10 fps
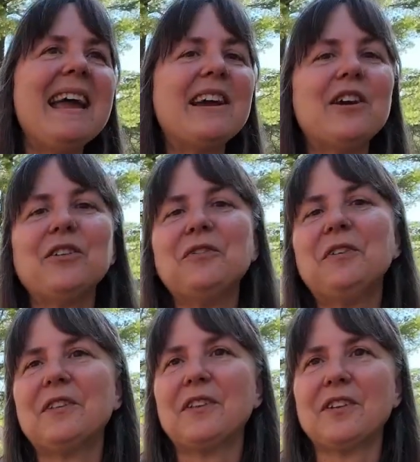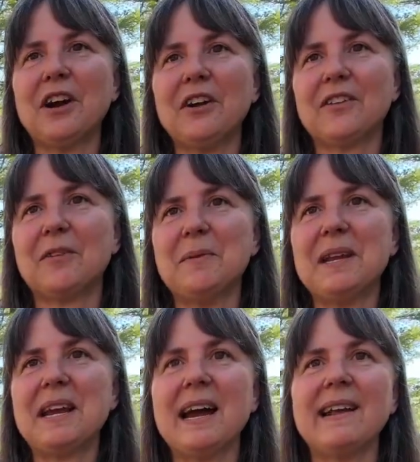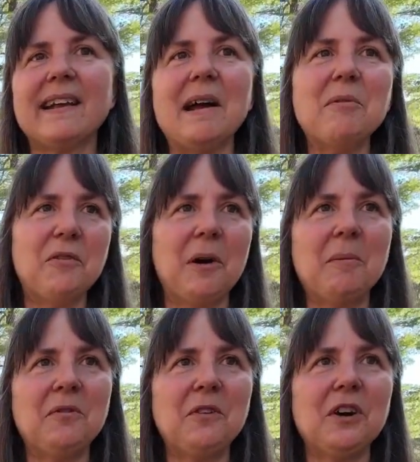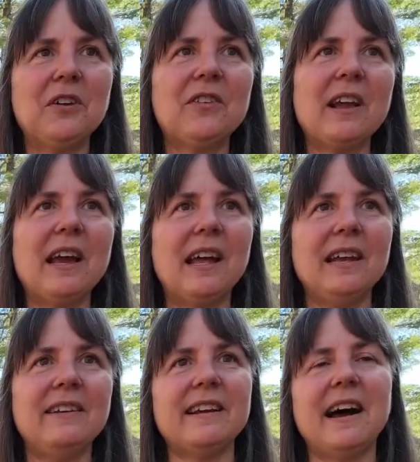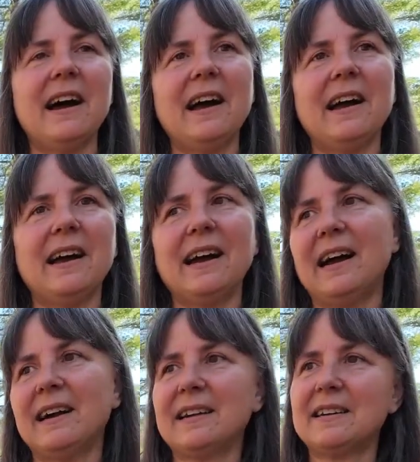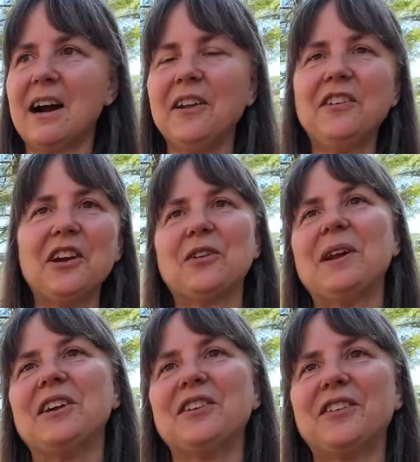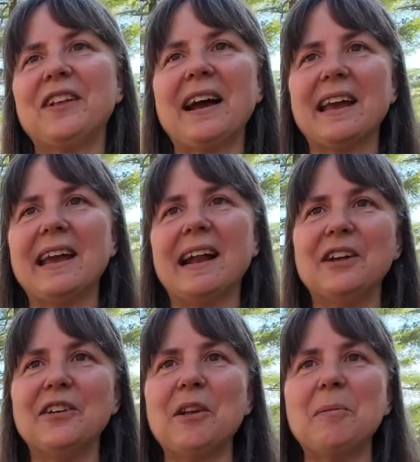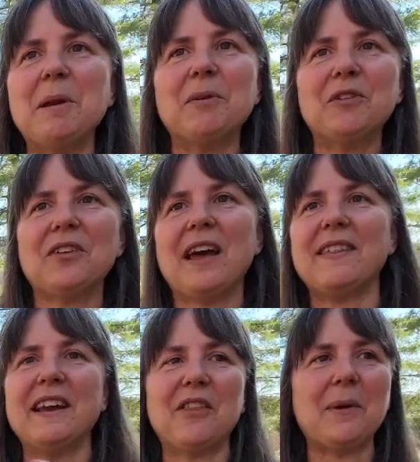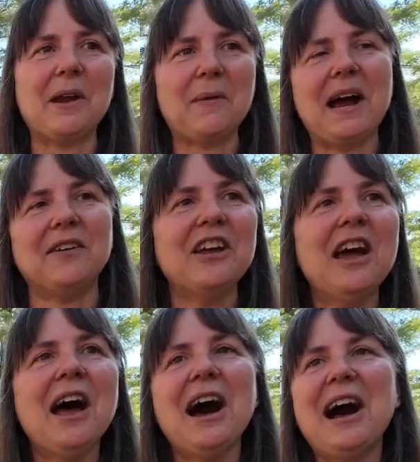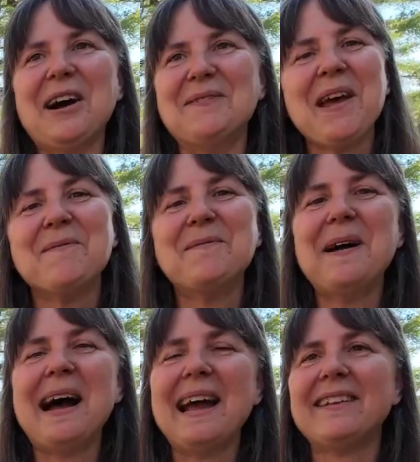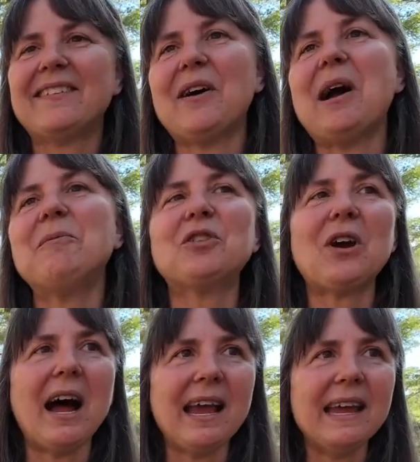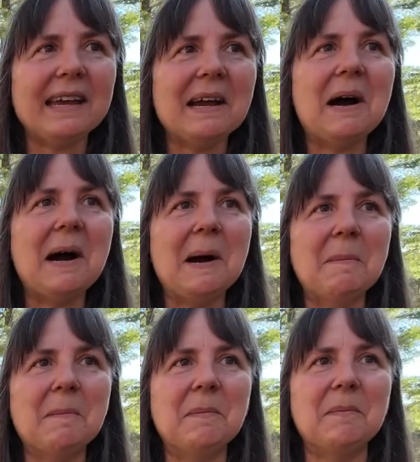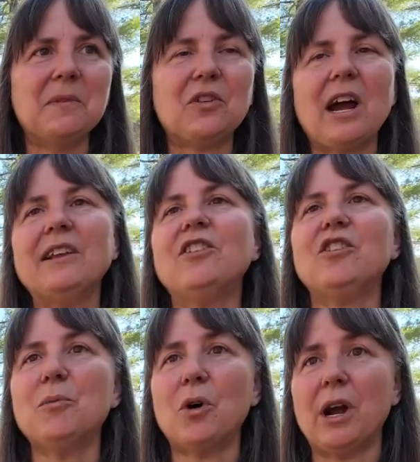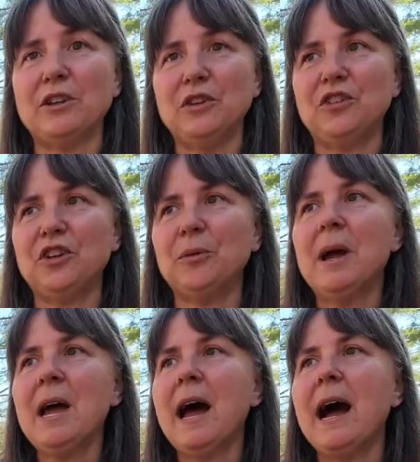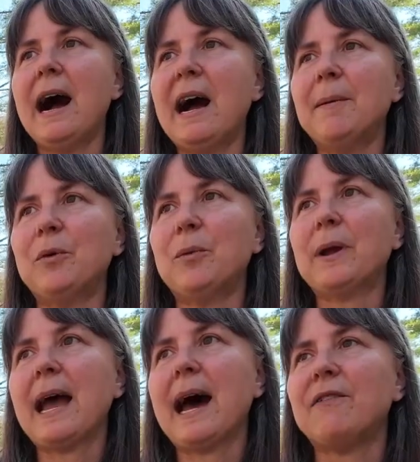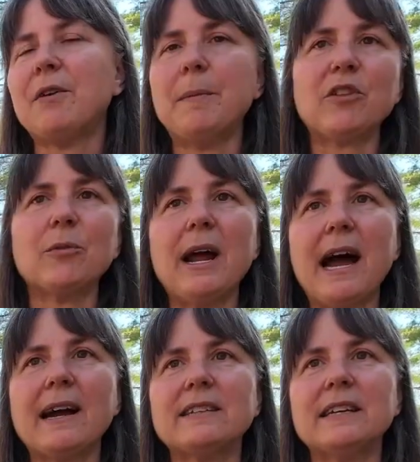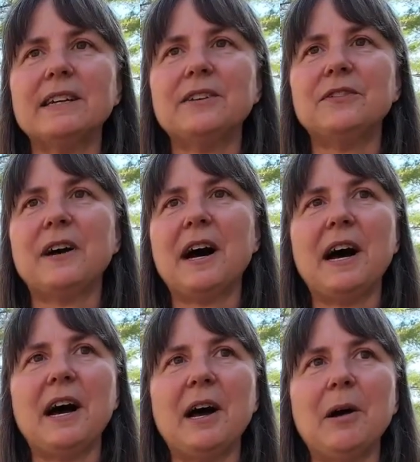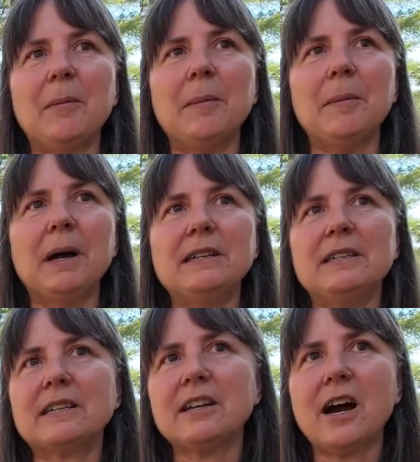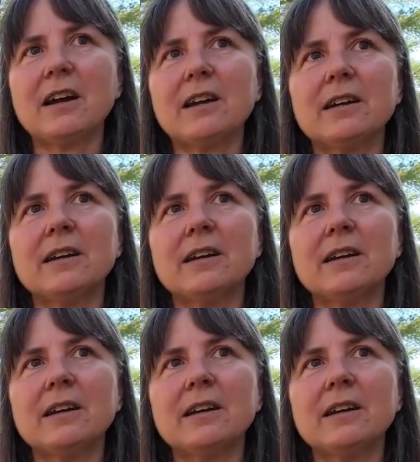it goes in fits and starts, because I'm a farmer first and a content creator second. I know some people do that the other way around. But so I'm trying to do more on YouTube. We have a much more active TikTok